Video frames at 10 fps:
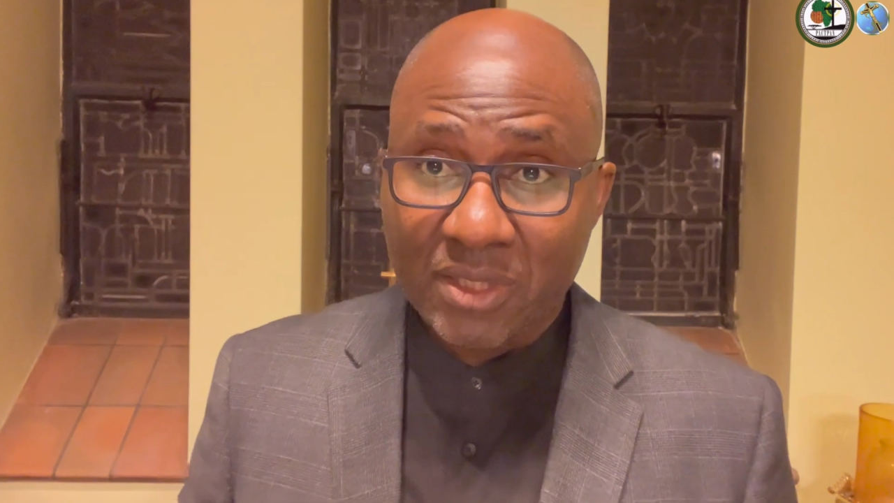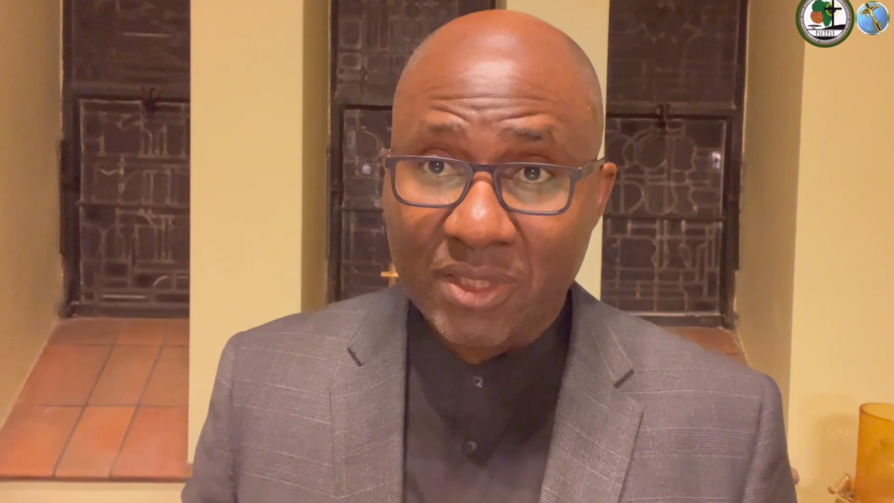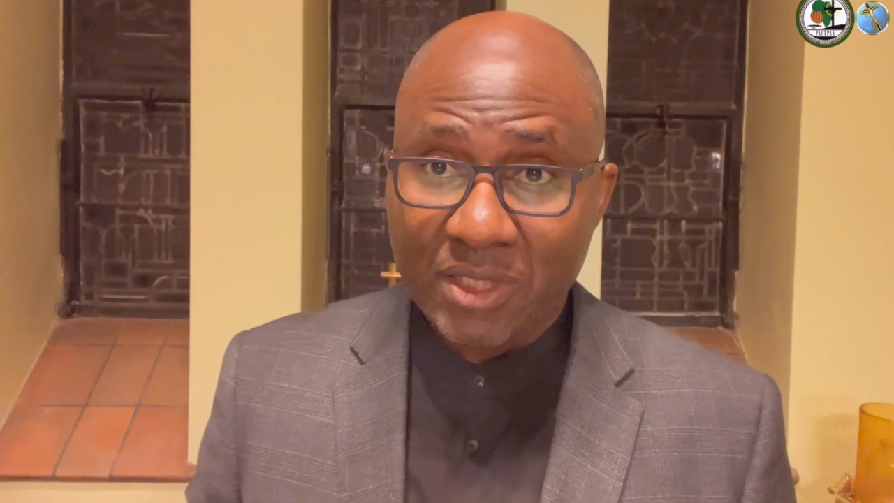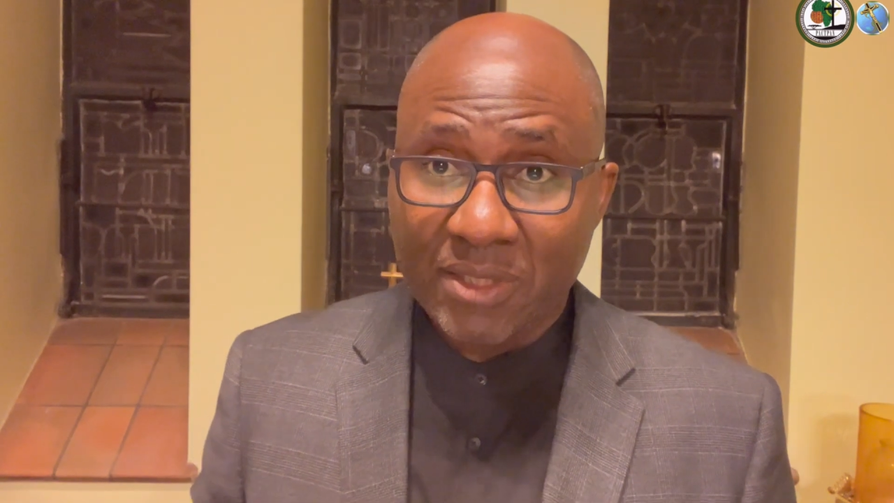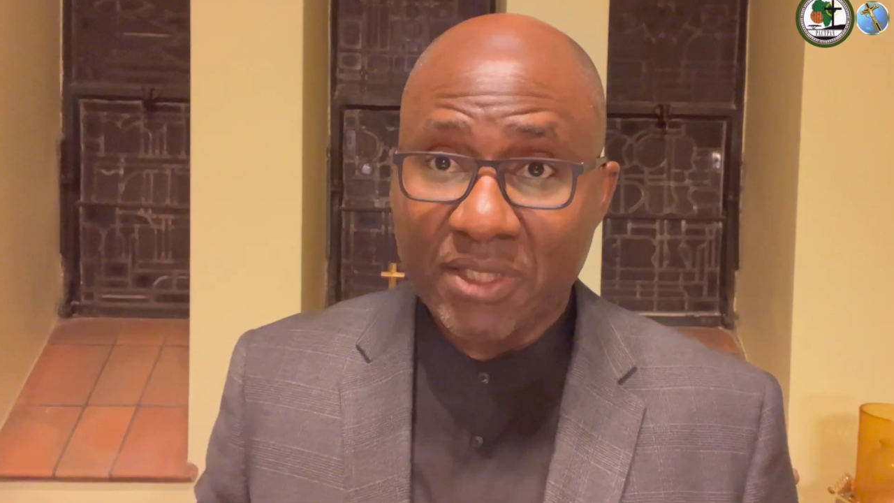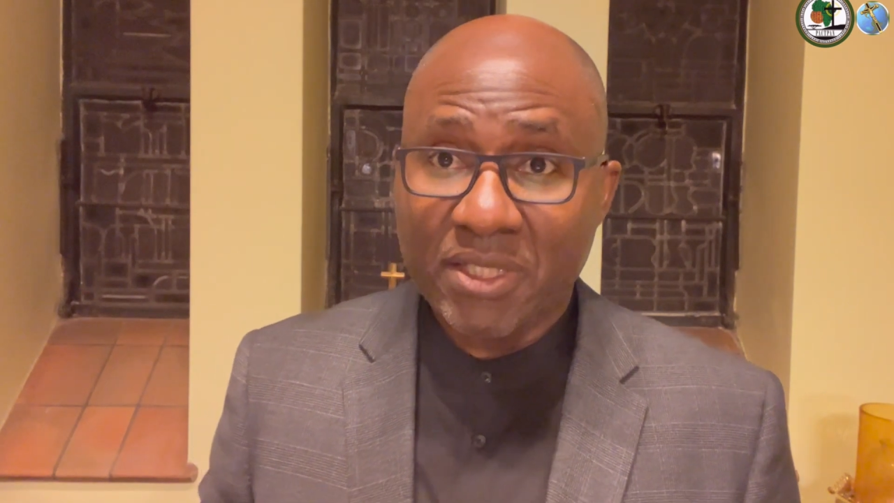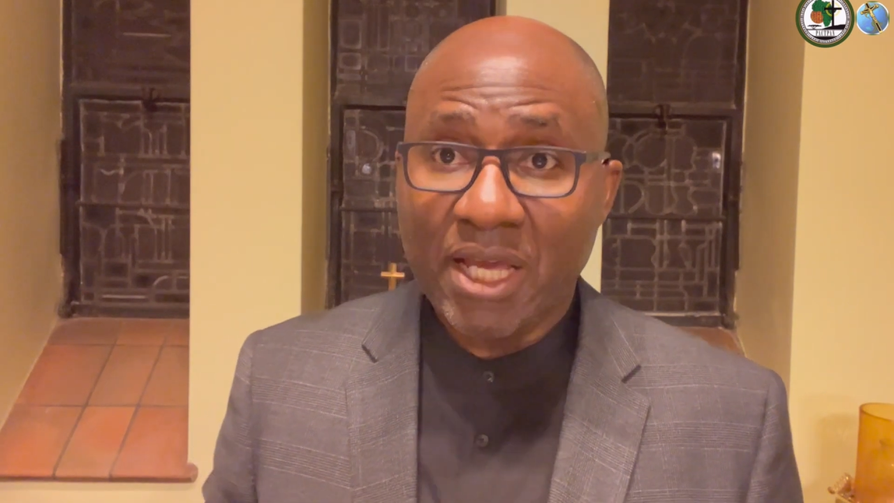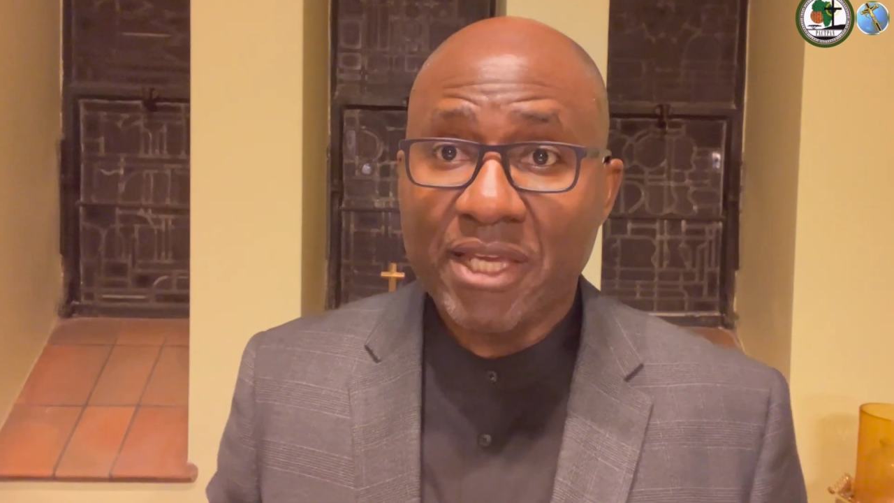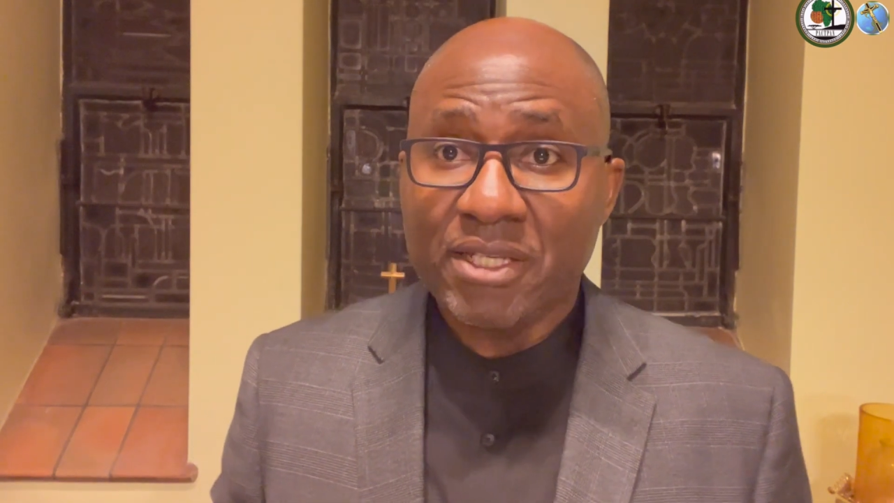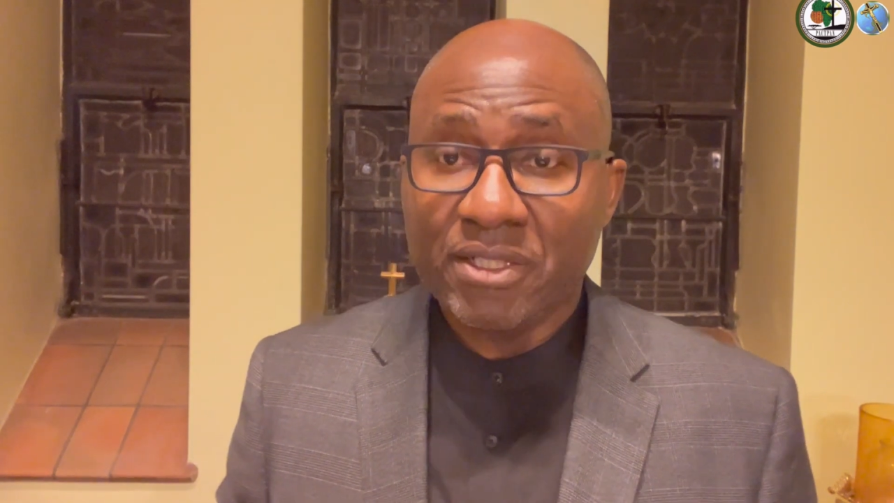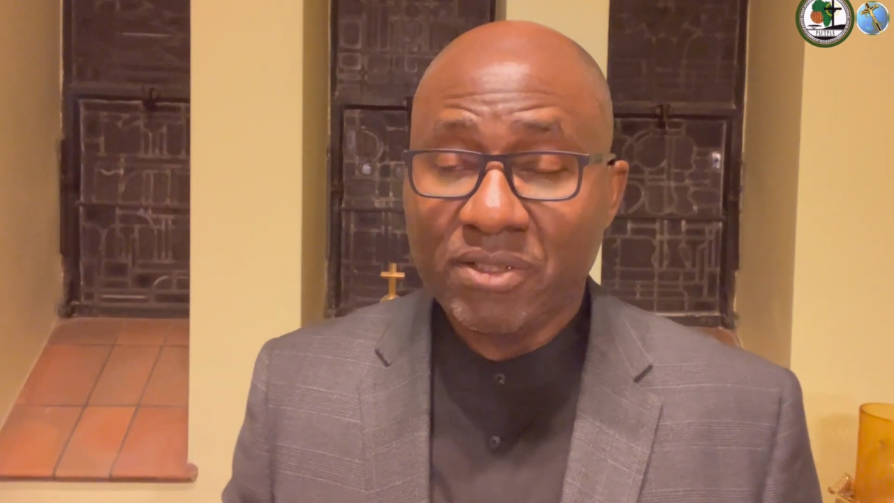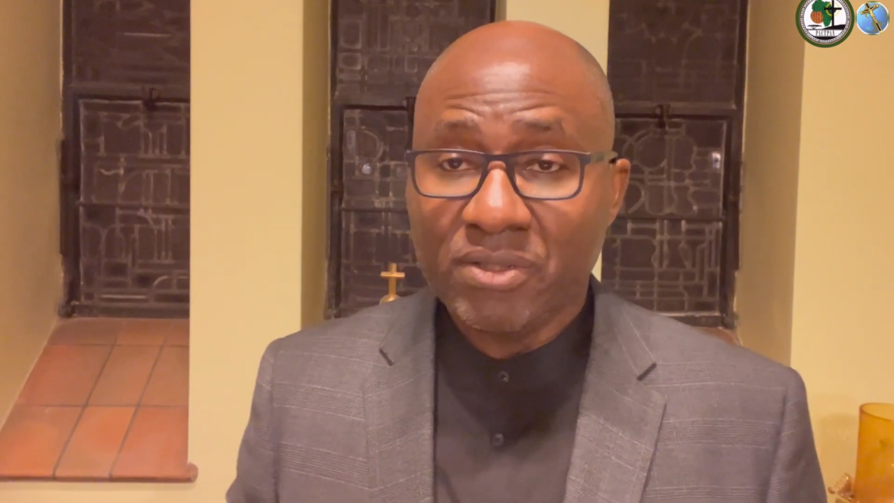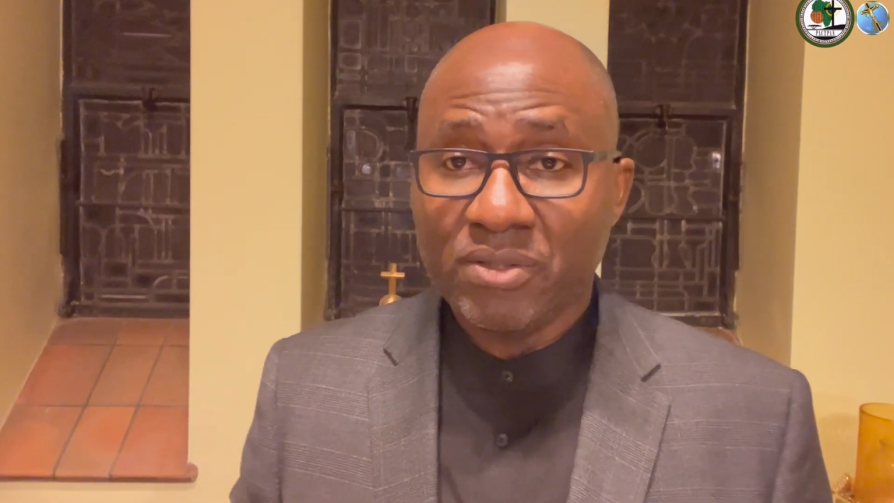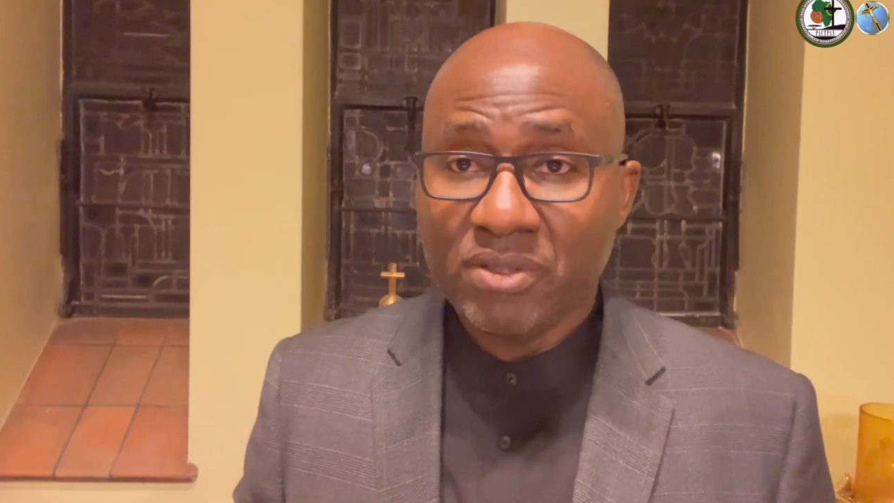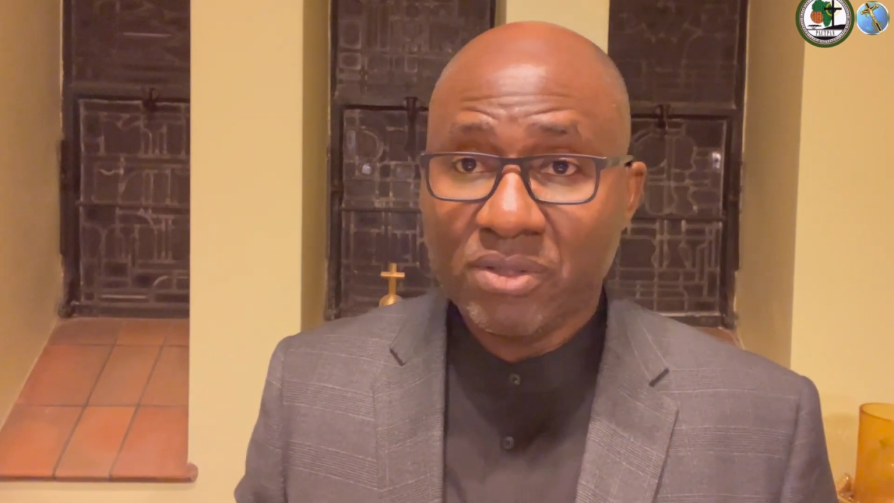they decided
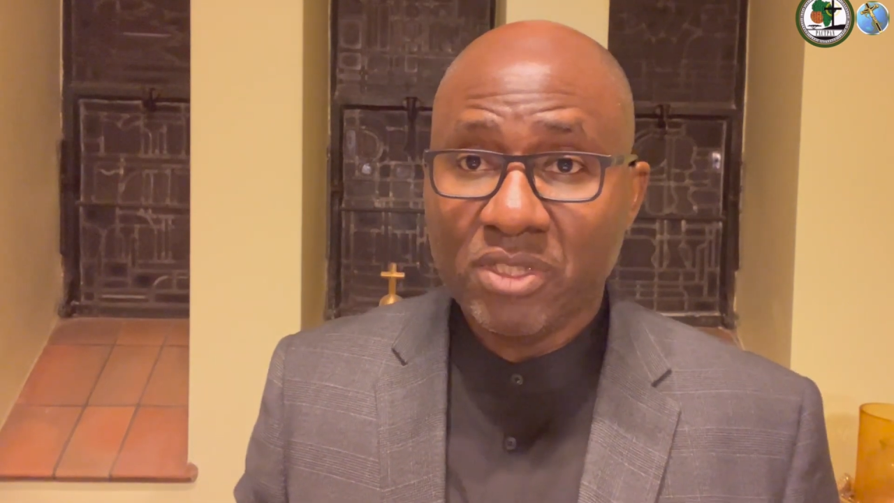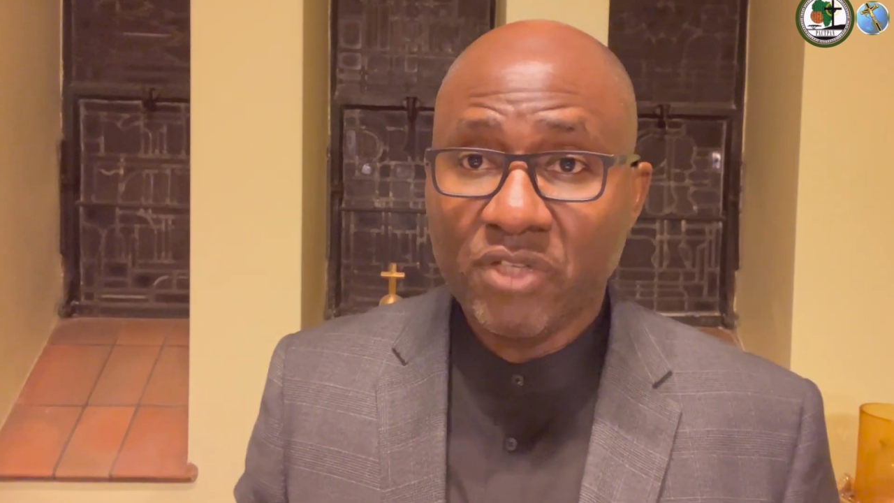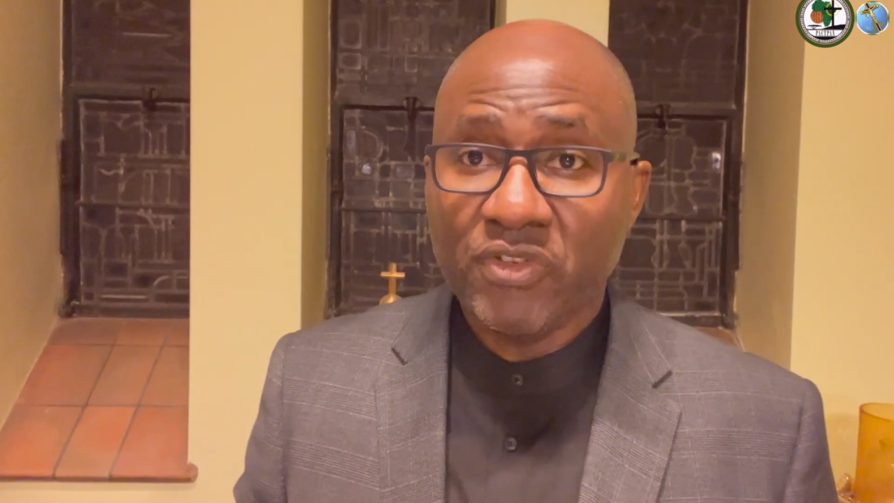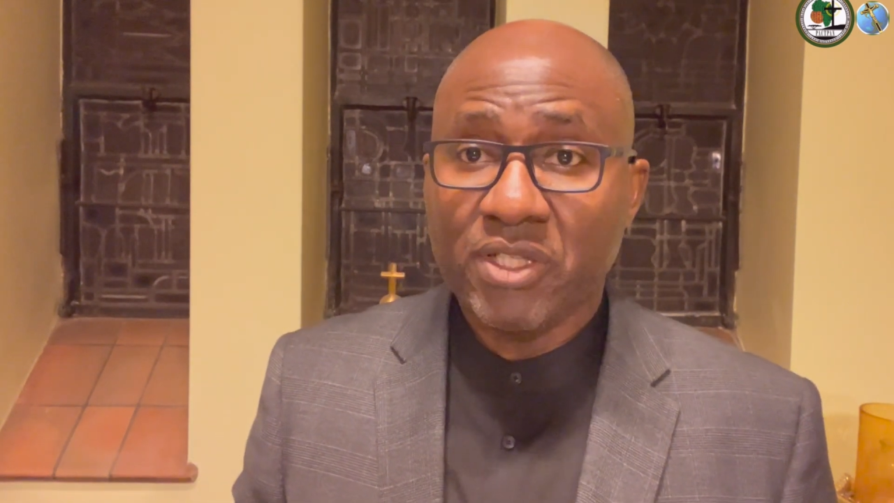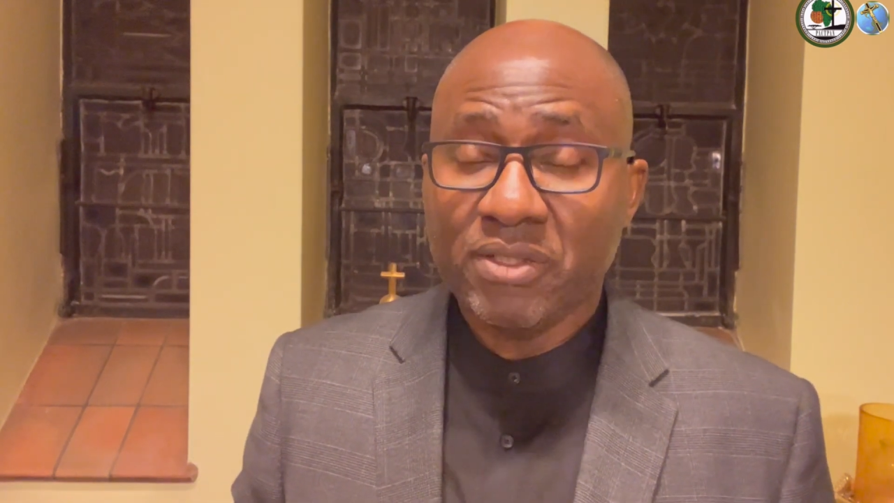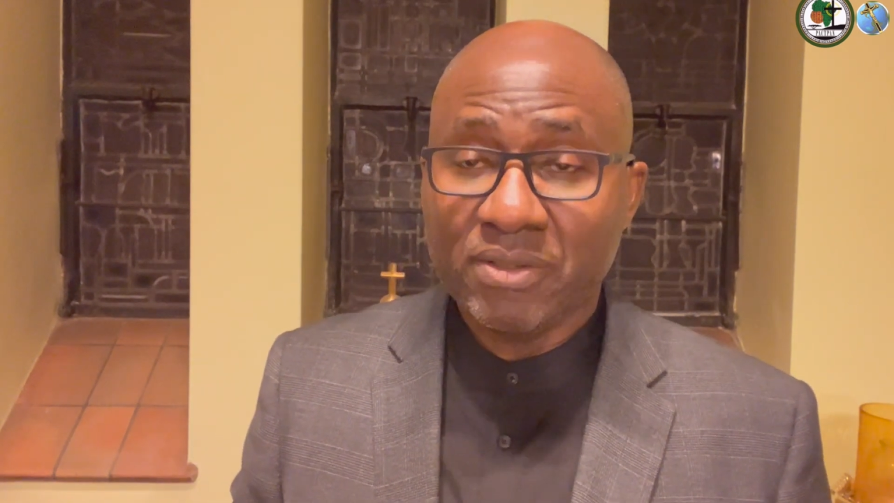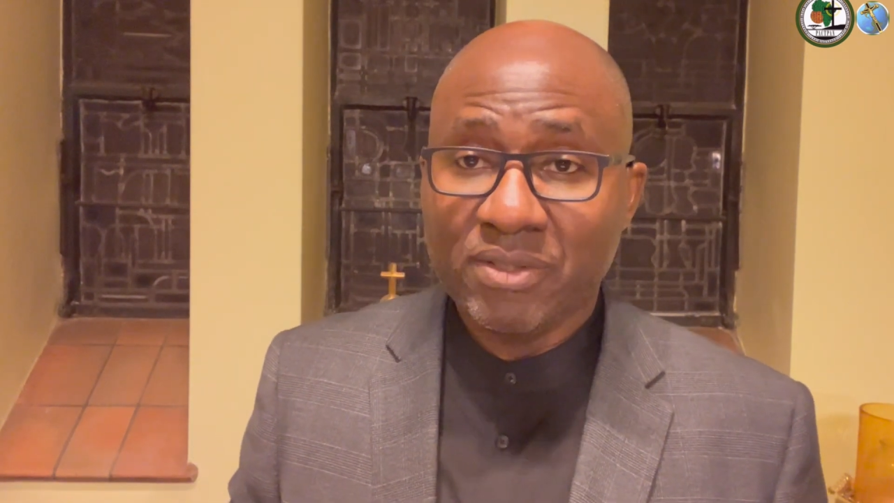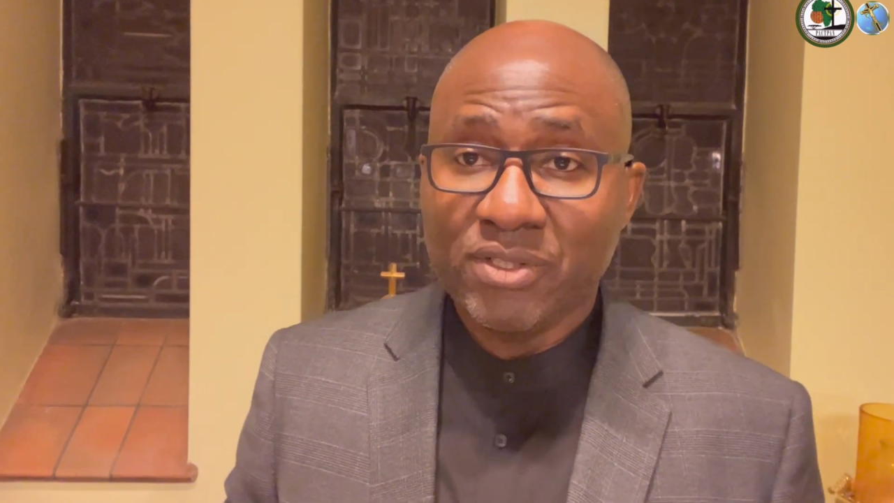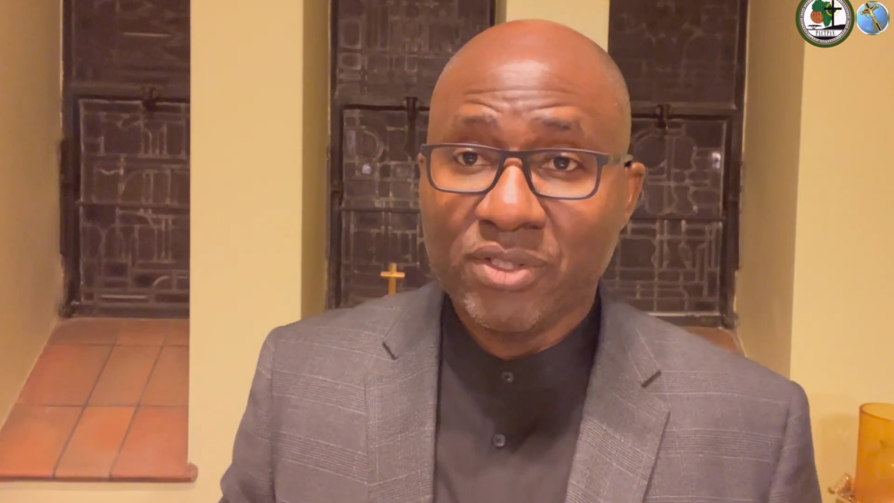even